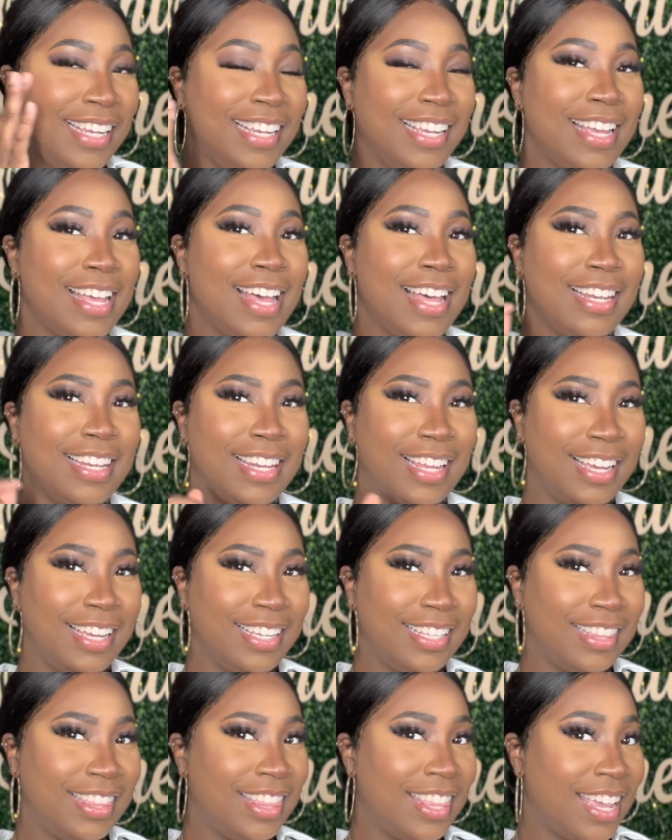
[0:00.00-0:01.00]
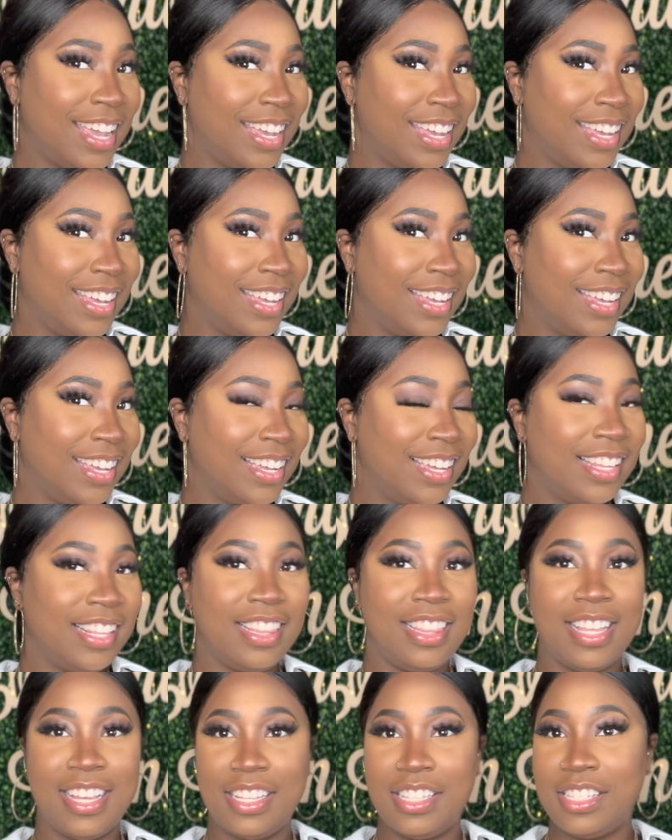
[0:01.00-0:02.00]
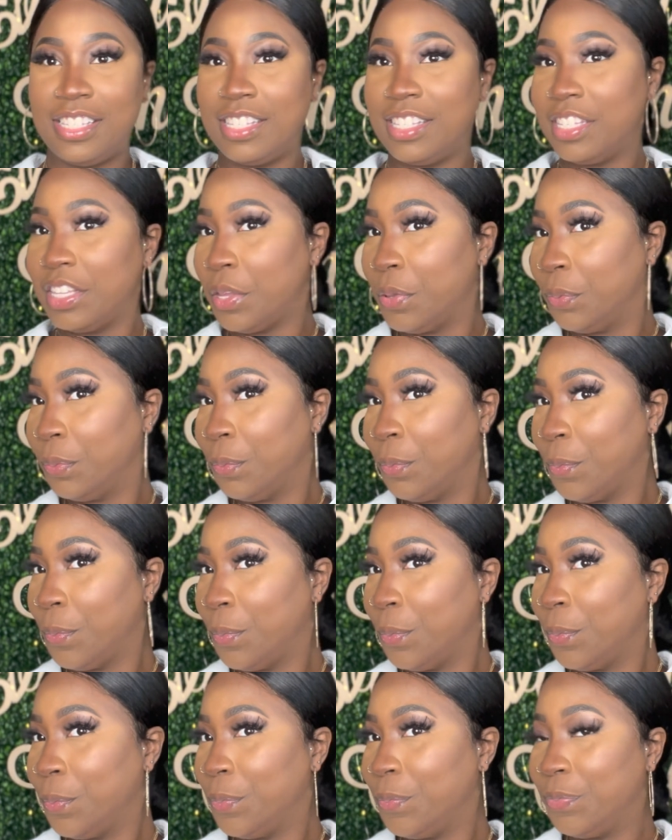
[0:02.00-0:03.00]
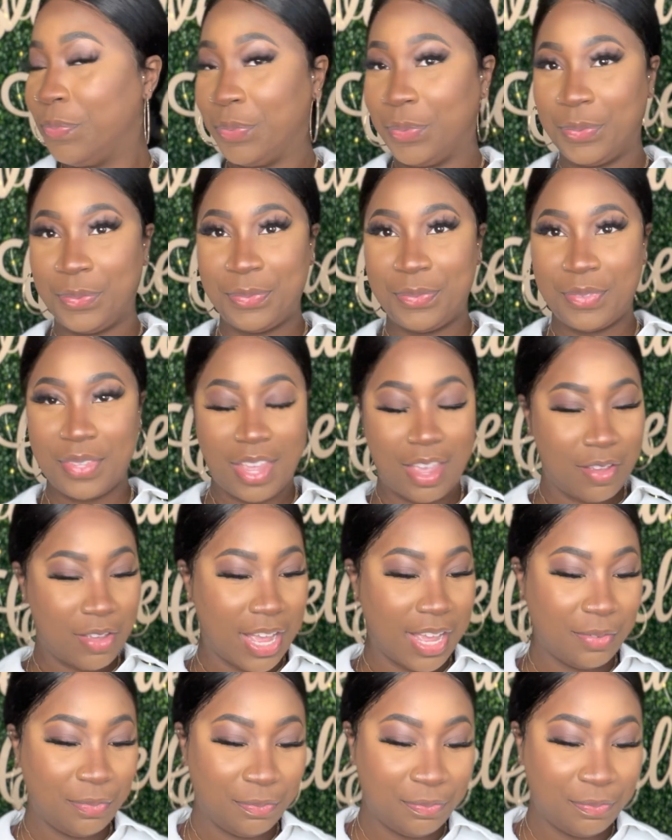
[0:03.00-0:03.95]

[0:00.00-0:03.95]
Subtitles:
I like that. That's okay.